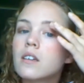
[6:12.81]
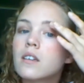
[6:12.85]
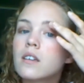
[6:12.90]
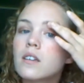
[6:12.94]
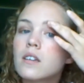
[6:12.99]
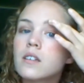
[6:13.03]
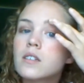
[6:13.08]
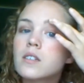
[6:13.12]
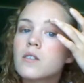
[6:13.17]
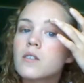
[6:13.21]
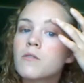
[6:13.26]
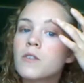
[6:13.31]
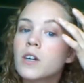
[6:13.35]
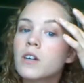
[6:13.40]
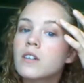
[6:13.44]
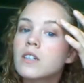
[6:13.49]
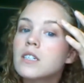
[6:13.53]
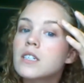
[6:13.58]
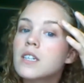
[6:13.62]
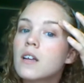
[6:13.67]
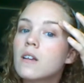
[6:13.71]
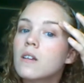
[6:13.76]
It's a
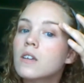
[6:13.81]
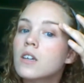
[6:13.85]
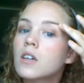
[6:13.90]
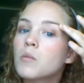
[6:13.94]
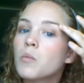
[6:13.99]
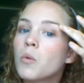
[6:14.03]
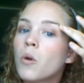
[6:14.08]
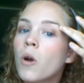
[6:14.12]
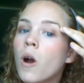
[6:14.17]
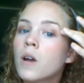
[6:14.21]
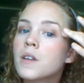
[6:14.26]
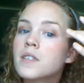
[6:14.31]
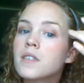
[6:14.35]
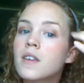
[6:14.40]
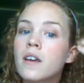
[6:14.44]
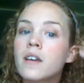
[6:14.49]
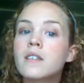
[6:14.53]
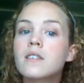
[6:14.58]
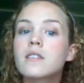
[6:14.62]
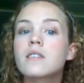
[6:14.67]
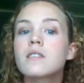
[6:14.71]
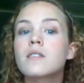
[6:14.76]
very delicate
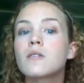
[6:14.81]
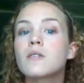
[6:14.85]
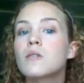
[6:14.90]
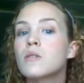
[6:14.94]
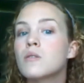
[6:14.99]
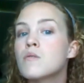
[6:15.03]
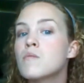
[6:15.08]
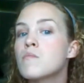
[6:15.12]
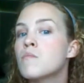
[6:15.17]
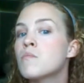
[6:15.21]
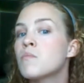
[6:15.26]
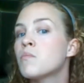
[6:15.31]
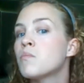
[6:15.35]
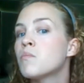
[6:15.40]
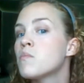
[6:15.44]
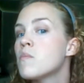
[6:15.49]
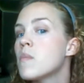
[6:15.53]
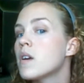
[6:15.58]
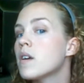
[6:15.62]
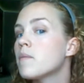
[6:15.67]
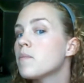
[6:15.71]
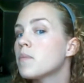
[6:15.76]
process,
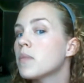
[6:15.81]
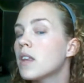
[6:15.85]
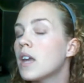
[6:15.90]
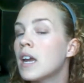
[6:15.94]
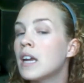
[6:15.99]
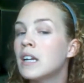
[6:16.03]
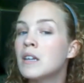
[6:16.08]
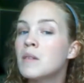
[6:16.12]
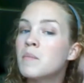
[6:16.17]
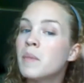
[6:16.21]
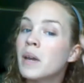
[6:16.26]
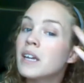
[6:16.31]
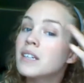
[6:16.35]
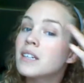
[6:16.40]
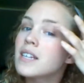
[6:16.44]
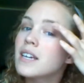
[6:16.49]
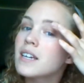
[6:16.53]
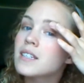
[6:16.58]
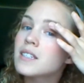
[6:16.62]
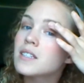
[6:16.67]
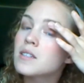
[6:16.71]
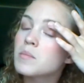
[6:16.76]
and it may
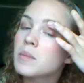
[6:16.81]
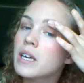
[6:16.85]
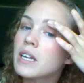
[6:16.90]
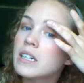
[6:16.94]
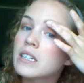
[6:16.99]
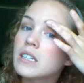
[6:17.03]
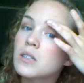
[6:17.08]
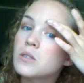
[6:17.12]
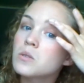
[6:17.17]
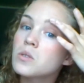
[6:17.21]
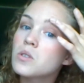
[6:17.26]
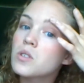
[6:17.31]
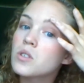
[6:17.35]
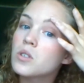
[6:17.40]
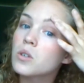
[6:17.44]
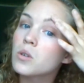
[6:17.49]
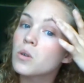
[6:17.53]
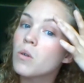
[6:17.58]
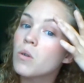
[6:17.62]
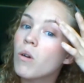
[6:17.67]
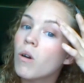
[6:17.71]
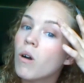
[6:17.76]
take some getting used
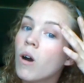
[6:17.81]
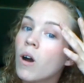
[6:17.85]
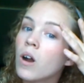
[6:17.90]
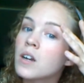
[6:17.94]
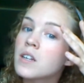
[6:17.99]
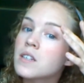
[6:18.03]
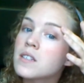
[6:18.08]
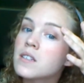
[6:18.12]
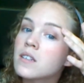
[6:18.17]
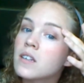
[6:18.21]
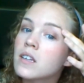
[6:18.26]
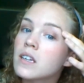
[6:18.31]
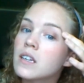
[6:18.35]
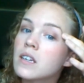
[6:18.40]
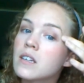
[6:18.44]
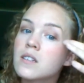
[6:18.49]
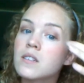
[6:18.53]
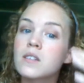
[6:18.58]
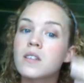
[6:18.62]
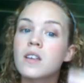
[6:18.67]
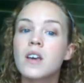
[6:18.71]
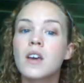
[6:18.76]
to, honestly,
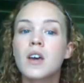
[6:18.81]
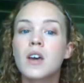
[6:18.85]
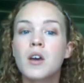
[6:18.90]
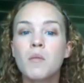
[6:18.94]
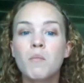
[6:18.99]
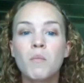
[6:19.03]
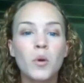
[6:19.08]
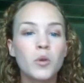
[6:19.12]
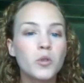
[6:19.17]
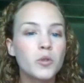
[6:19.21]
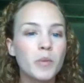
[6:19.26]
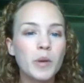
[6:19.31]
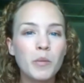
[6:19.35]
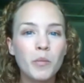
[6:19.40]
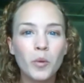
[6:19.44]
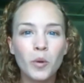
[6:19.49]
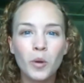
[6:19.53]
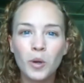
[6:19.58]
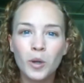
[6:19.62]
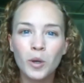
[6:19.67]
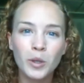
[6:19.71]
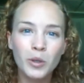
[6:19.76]
because most
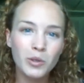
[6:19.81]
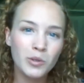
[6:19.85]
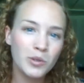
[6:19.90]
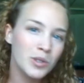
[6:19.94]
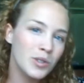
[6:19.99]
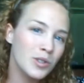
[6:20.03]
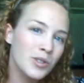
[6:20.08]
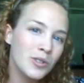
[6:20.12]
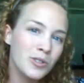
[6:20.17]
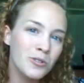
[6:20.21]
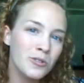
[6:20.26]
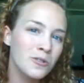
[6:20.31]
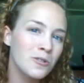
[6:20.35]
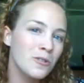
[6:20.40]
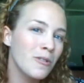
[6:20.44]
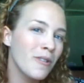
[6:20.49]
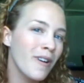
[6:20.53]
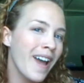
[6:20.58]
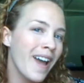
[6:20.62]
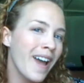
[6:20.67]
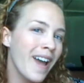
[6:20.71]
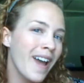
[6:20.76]
people are used to
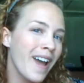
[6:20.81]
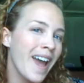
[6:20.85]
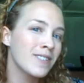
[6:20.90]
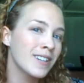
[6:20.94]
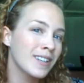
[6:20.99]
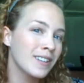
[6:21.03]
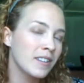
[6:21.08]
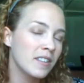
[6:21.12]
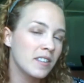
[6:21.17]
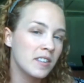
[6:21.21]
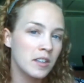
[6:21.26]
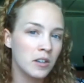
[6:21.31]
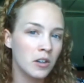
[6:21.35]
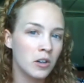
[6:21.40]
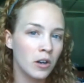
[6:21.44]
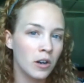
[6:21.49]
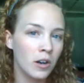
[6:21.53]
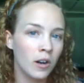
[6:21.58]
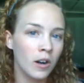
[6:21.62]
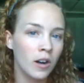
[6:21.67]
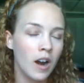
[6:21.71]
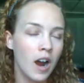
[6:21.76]
having
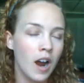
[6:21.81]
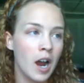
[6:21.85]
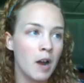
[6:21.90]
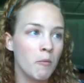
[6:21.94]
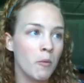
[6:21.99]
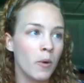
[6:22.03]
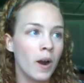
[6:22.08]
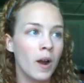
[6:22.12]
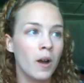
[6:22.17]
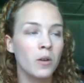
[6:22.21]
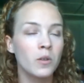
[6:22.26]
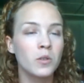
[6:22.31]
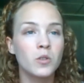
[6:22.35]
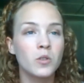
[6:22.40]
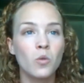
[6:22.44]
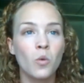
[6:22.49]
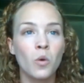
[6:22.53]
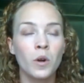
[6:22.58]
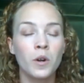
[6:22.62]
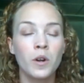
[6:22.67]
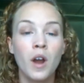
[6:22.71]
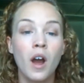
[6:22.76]
thinner eyebrows
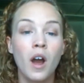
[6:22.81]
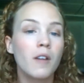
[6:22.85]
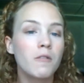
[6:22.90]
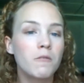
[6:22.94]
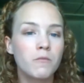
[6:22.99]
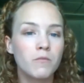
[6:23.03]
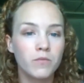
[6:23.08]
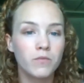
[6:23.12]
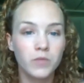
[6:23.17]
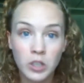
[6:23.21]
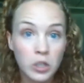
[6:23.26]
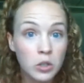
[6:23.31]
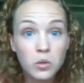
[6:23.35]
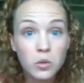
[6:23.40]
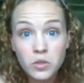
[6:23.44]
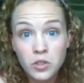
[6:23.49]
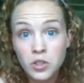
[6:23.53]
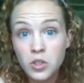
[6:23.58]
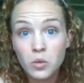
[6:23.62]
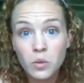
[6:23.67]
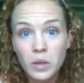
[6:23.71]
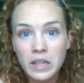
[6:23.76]
or not
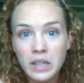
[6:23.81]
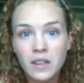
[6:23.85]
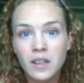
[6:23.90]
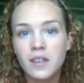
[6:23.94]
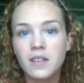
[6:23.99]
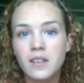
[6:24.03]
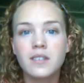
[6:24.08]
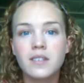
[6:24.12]
doing this.